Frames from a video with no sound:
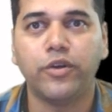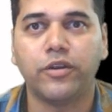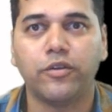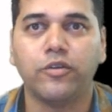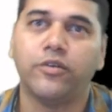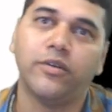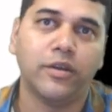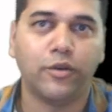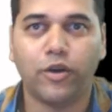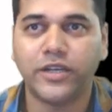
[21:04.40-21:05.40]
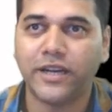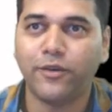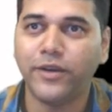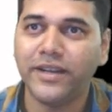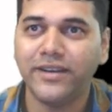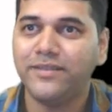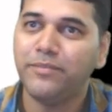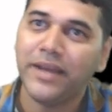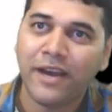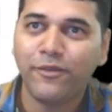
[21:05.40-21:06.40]
and all, no. Cost accounting
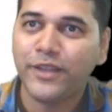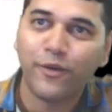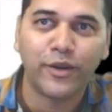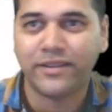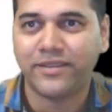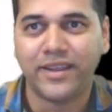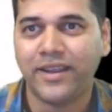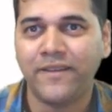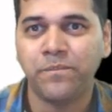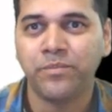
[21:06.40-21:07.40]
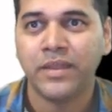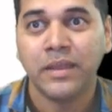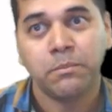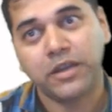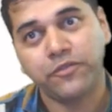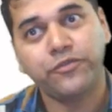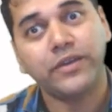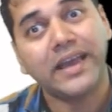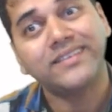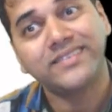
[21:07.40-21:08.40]
may have their own SIA. But if
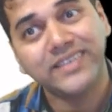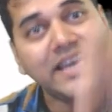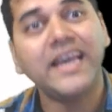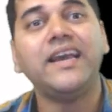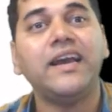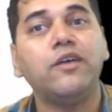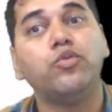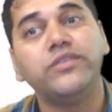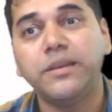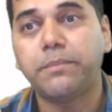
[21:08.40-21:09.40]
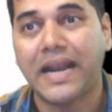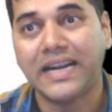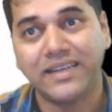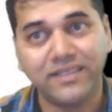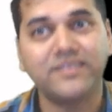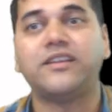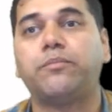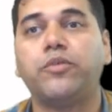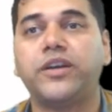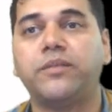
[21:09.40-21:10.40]
a CA who is in practice is
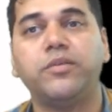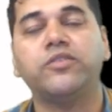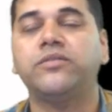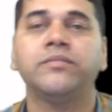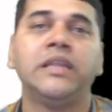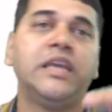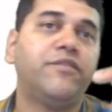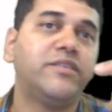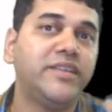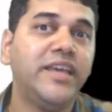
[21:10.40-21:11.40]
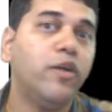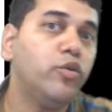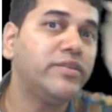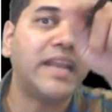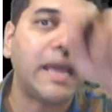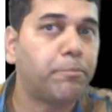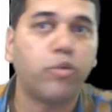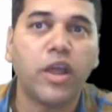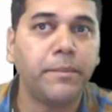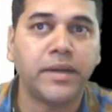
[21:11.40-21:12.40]
appointed, because if a CA who is in
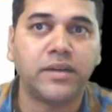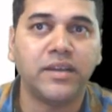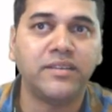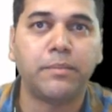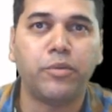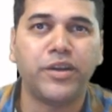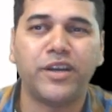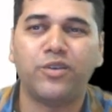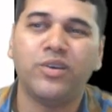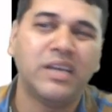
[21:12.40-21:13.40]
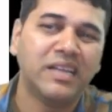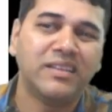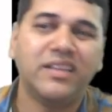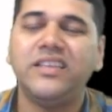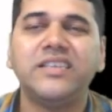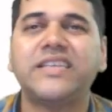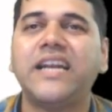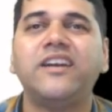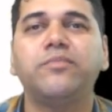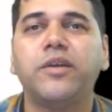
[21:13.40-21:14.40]
employment is appointed, no, then these
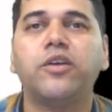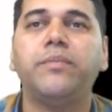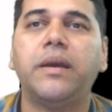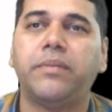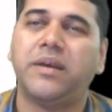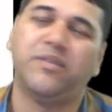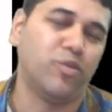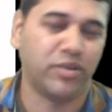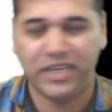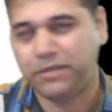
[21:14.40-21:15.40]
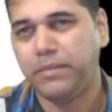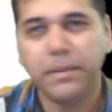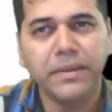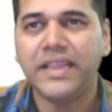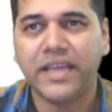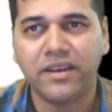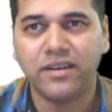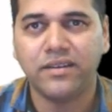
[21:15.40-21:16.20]
standards may not be applicable. No, it may be there,